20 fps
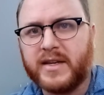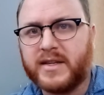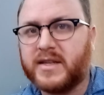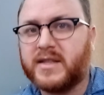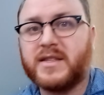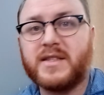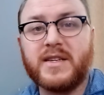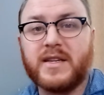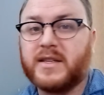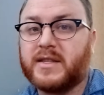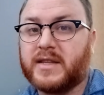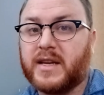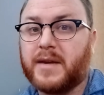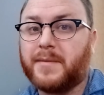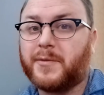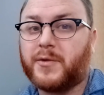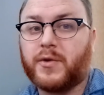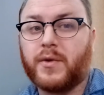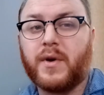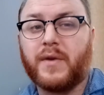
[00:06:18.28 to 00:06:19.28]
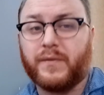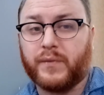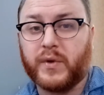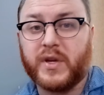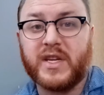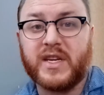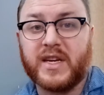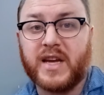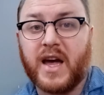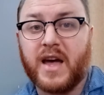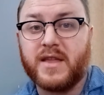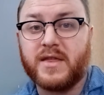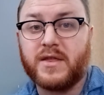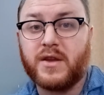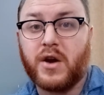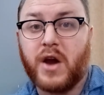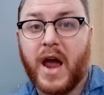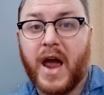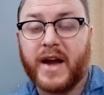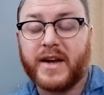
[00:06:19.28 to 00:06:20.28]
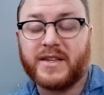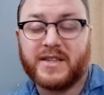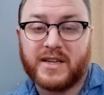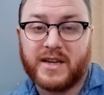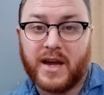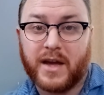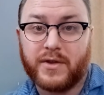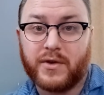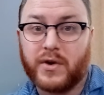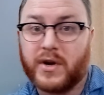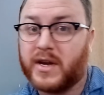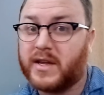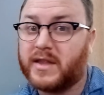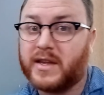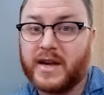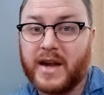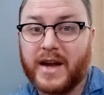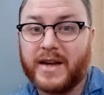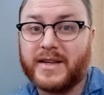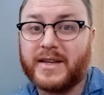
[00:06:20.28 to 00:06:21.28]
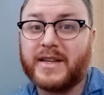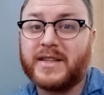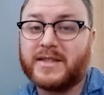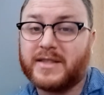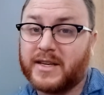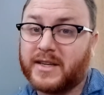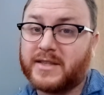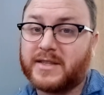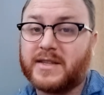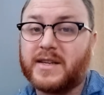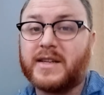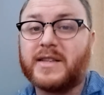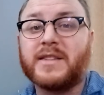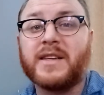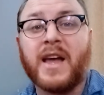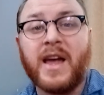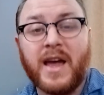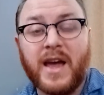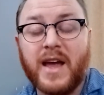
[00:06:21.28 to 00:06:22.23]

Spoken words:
Disney seemed to have really gotten their act together in the 1960s,